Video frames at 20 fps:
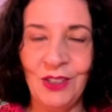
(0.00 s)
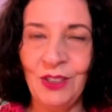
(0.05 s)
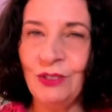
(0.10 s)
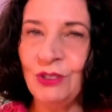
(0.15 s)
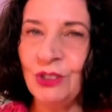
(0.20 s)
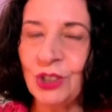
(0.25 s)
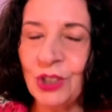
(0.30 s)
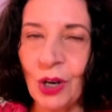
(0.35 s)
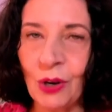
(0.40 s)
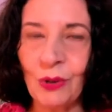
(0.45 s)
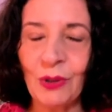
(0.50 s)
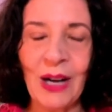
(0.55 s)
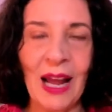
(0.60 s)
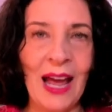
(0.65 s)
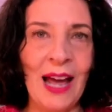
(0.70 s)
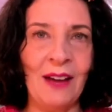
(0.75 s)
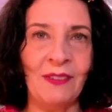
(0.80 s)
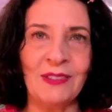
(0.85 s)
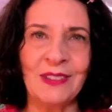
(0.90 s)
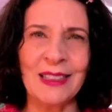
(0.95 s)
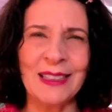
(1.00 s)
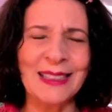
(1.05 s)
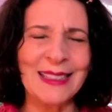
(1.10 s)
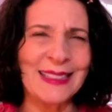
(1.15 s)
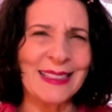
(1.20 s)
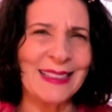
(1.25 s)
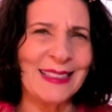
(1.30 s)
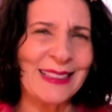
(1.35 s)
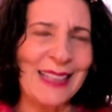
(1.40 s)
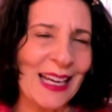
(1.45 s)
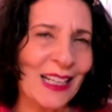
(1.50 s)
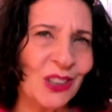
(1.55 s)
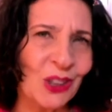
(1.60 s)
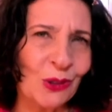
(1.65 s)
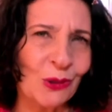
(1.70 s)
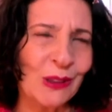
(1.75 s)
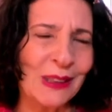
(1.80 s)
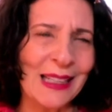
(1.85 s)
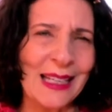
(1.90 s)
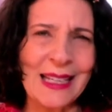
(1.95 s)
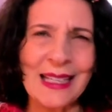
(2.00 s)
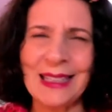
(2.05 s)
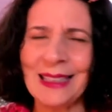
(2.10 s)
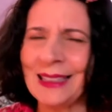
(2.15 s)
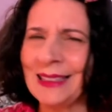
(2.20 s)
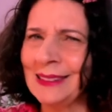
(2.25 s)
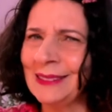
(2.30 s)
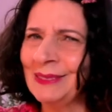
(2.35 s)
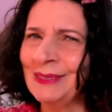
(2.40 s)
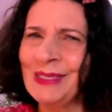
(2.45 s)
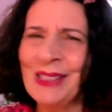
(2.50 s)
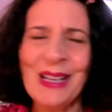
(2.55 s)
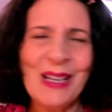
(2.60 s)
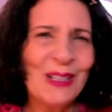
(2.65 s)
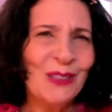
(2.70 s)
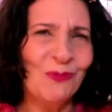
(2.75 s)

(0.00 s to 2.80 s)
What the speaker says: You don't have to schedule it and